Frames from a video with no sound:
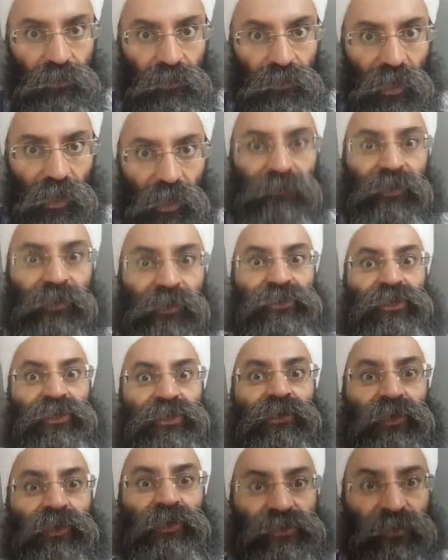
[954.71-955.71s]
And that's the
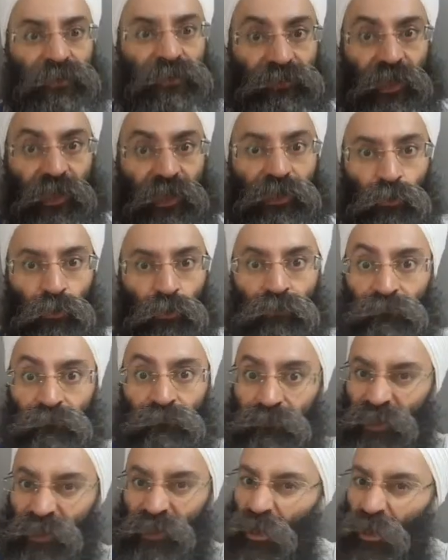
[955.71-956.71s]
reason
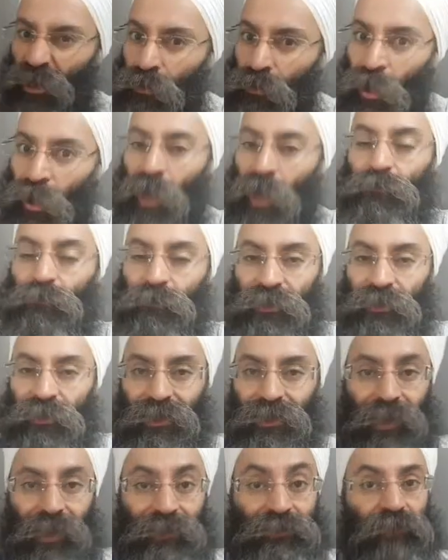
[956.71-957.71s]
they are not happy,
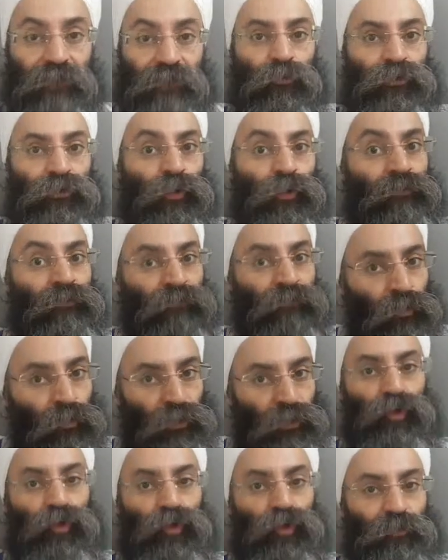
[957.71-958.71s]
and they don't want
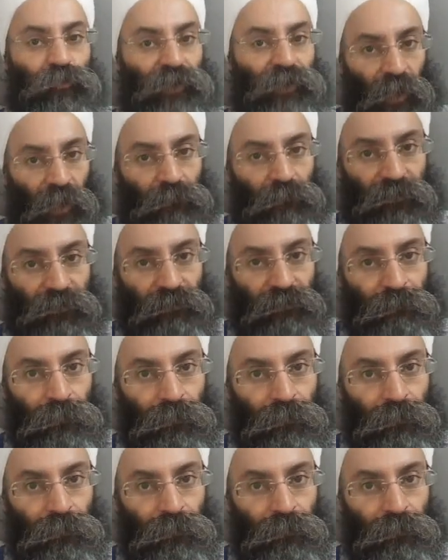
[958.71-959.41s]
you to be happy.